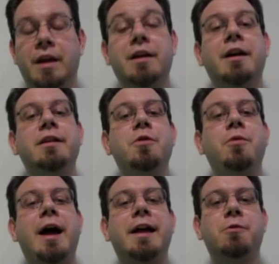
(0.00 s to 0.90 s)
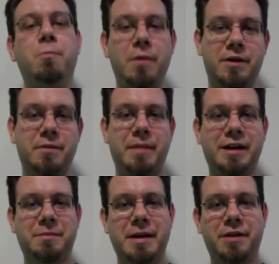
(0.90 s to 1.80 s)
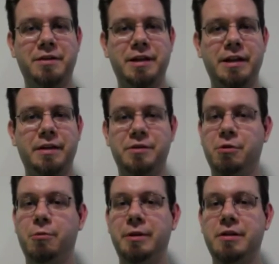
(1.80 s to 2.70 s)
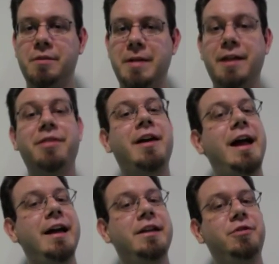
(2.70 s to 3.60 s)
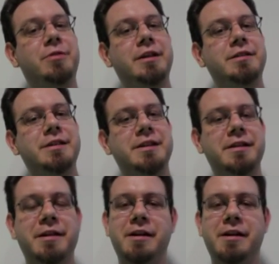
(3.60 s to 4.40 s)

Hello and welcome back to Math and Tea, the show where we talk math and drink tea.